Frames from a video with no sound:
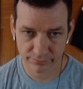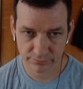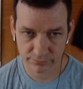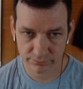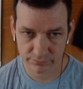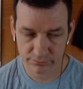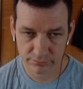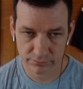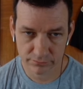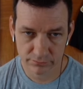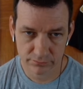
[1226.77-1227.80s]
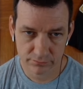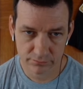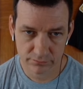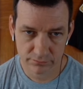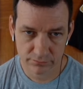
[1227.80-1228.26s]

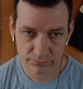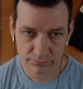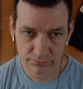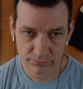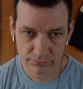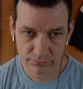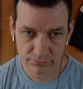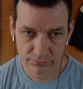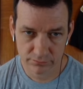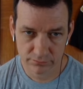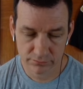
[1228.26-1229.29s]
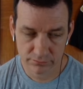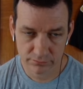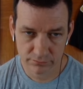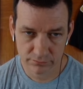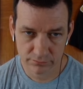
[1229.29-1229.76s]

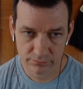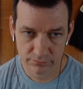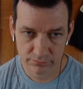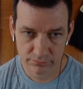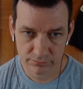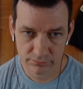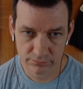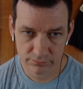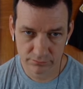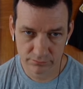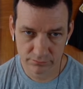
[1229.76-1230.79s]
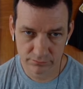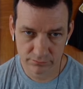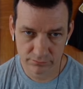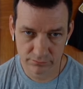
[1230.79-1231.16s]
No words are spoken by the person on screen.